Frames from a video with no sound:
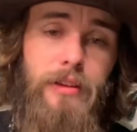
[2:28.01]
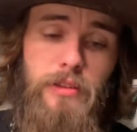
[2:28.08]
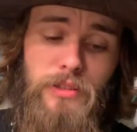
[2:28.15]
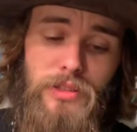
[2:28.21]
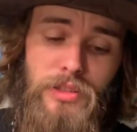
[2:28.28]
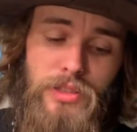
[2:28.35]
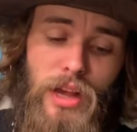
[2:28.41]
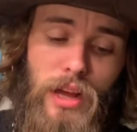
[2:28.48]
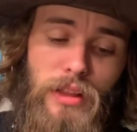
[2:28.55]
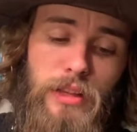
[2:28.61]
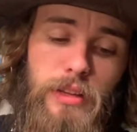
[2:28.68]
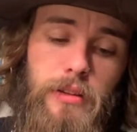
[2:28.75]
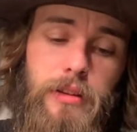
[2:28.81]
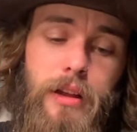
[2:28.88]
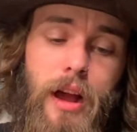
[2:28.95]

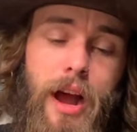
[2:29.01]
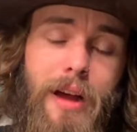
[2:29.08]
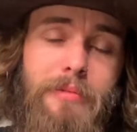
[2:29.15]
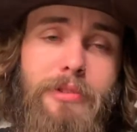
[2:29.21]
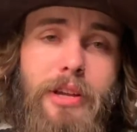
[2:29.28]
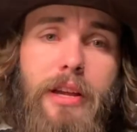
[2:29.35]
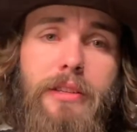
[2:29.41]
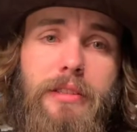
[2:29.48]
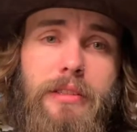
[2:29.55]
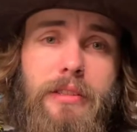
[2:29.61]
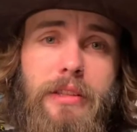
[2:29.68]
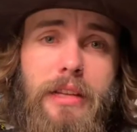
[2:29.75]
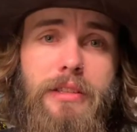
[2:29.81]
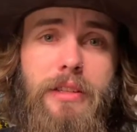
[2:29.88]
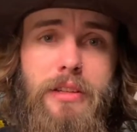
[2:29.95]
solid object
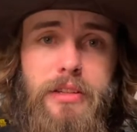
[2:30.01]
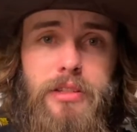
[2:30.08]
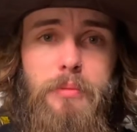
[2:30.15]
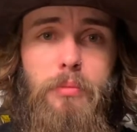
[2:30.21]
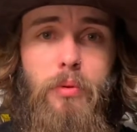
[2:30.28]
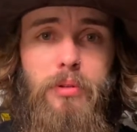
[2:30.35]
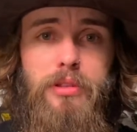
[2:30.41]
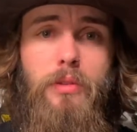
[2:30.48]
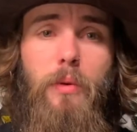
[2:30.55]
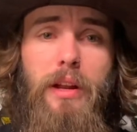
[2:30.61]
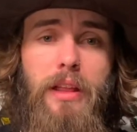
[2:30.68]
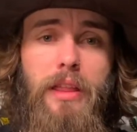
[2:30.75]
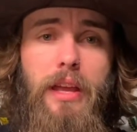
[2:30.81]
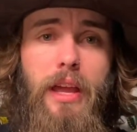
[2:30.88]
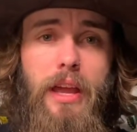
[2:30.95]
that's going to support the weight
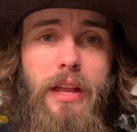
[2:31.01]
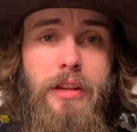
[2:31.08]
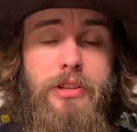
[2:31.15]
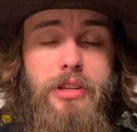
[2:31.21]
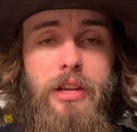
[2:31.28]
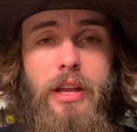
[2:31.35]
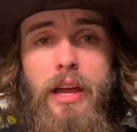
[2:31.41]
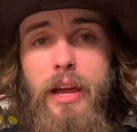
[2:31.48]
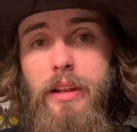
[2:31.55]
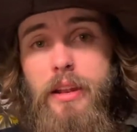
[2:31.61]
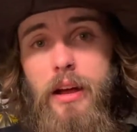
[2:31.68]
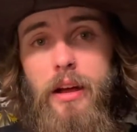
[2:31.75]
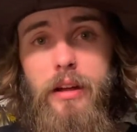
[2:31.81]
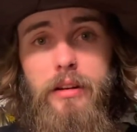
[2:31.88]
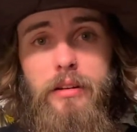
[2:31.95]
of the cage and
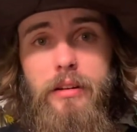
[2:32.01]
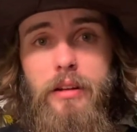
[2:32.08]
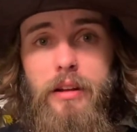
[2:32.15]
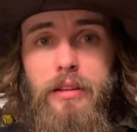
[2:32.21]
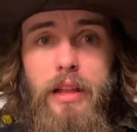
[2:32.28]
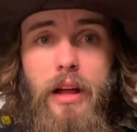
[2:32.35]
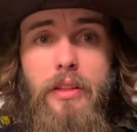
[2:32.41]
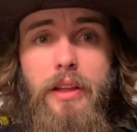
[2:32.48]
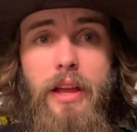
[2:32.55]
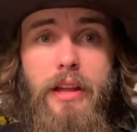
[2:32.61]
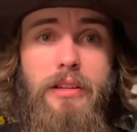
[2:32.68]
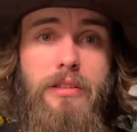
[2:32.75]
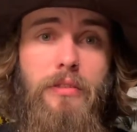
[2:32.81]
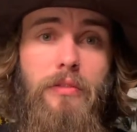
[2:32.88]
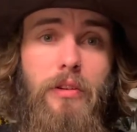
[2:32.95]
not allow the
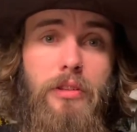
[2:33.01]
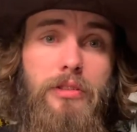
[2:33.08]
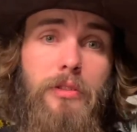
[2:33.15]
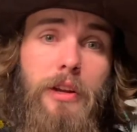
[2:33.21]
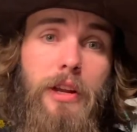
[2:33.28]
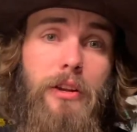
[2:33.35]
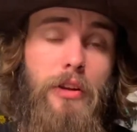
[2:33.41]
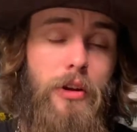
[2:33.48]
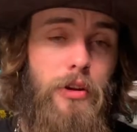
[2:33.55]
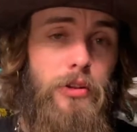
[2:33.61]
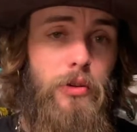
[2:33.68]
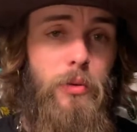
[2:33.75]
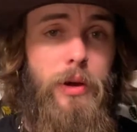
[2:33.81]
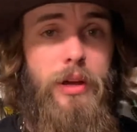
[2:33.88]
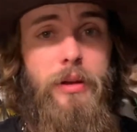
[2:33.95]
cage to fall during an
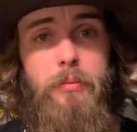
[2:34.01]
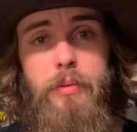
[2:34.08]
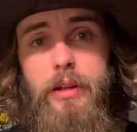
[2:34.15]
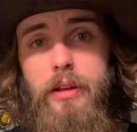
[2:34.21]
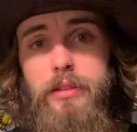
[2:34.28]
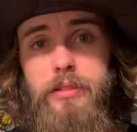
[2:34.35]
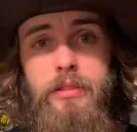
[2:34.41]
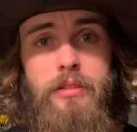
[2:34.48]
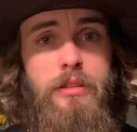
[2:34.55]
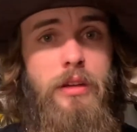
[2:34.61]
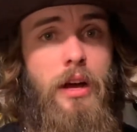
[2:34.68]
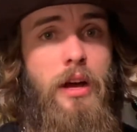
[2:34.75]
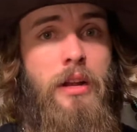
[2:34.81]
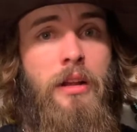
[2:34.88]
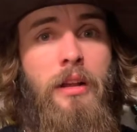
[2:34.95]
earthquake, because it's
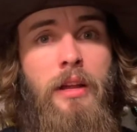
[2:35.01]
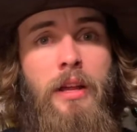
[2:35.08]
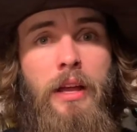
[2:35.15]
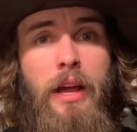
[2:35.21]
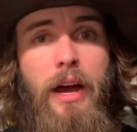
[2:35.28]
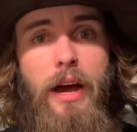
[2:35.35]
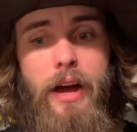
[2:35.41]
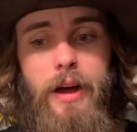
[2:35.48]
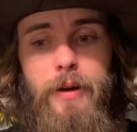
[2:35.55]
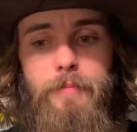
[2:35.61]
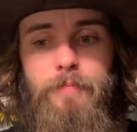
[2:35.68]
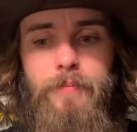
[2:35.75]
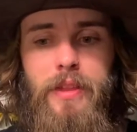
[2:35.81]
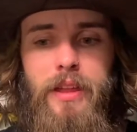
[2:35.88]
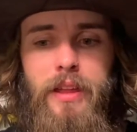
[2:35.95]
not,
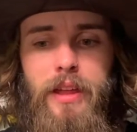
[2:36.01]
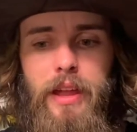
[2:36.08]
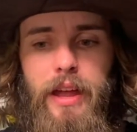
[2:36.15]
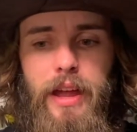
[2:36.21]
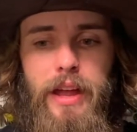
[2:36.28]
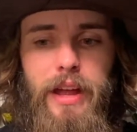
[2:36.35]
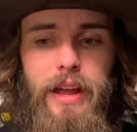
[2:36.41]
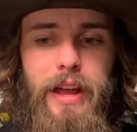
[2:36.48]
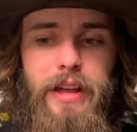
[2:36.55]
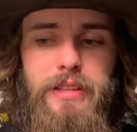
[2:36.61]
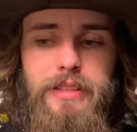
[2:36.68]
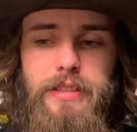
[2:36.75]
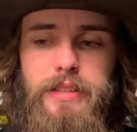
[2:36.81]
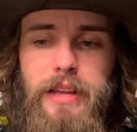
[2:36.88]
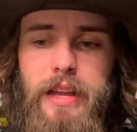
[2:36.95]

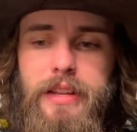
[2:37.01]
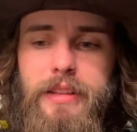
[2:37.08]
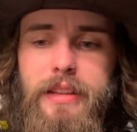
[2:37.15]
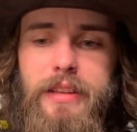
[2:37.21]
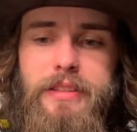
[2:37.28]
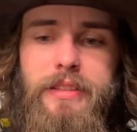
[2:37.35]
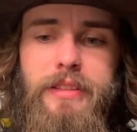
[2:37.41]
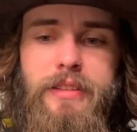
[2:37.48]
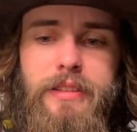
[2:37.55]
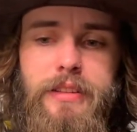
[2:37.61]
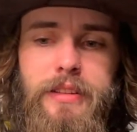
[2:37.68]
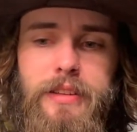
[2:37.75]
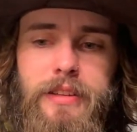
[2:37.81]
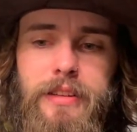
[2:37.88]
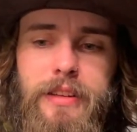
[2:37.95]
it doesn't
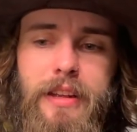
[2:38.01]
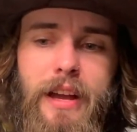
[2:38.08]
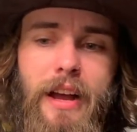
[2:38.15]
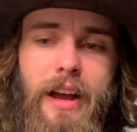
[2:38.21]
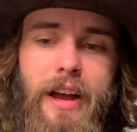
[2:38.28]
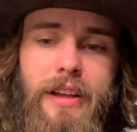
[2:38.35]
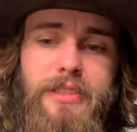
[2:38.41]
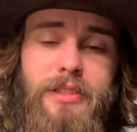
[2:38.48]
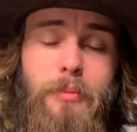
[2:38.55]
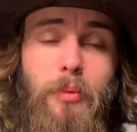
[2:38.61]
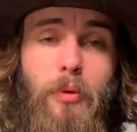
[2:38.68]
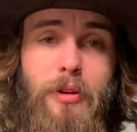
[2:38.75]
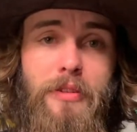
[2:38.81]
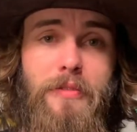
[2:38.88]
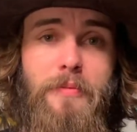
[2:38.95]

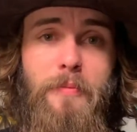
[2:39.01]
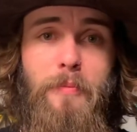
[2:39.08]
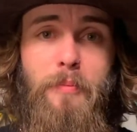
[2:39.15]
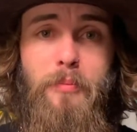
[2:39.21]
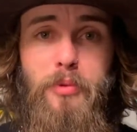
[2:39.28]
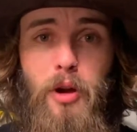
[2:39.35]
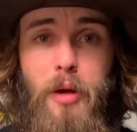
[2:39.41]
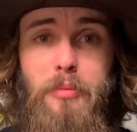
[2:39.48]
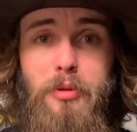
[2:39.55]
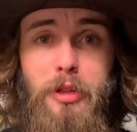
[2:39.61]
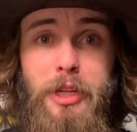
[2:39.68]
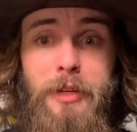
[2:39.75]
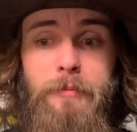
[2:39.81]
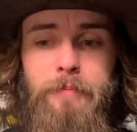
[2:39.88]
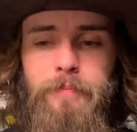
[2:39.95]
support it
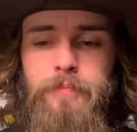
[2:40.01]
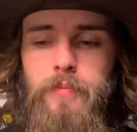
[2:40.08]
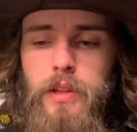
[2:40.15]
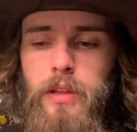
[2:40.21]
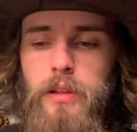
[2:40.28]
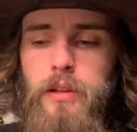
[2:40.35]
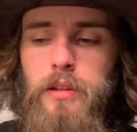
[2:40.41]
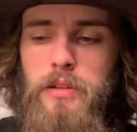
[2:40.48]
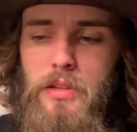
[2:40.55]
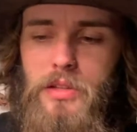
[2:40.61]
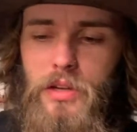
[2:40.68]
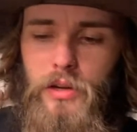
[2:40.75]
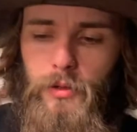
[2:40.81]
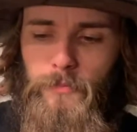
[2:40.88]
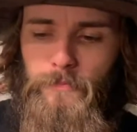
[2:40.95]
properly.
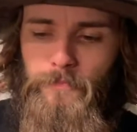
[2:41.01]
So